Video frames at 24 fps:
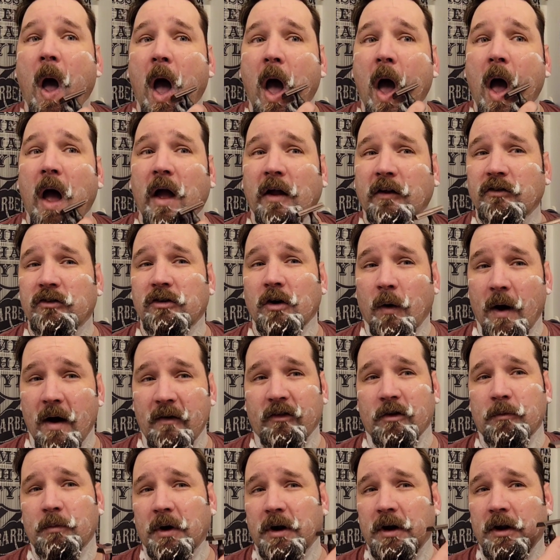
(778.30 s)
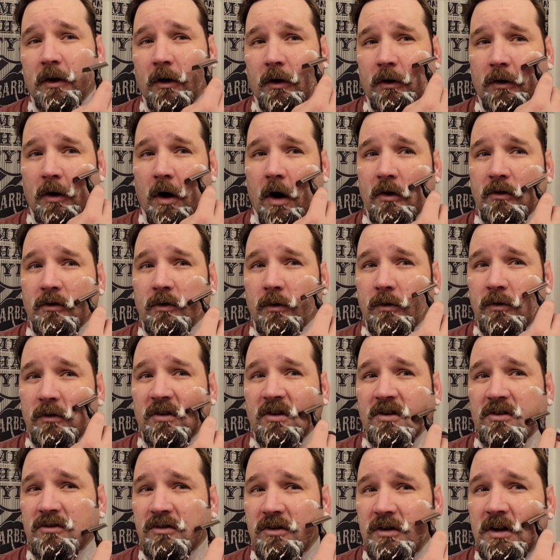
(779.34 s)
and show everybody her tonsils.
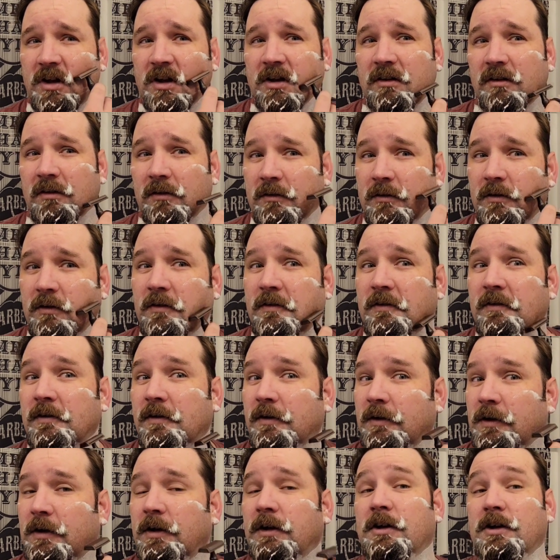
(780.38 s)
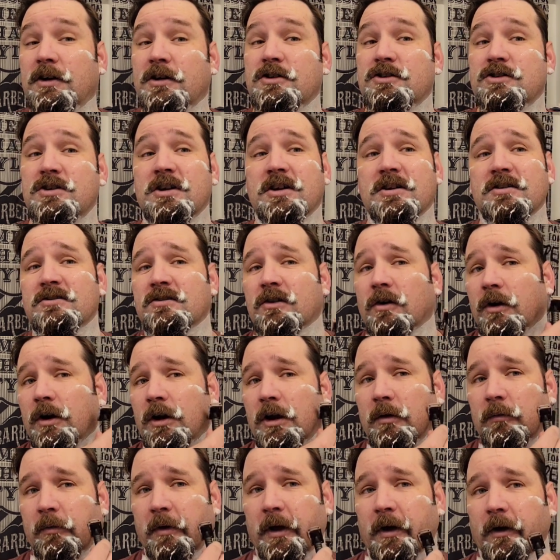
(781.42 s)
She can
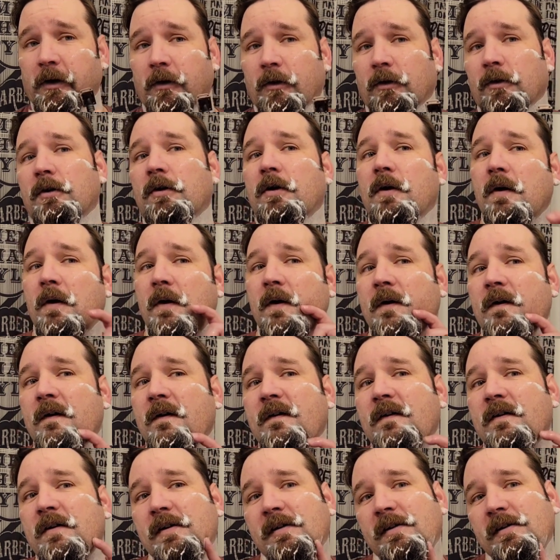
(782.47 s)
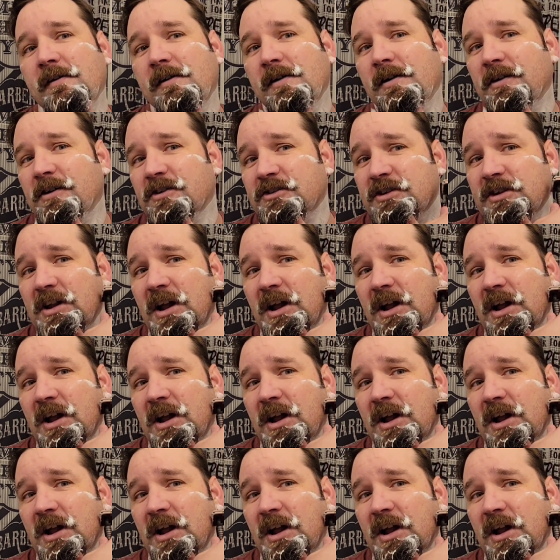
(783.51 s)
scream, that girl. She's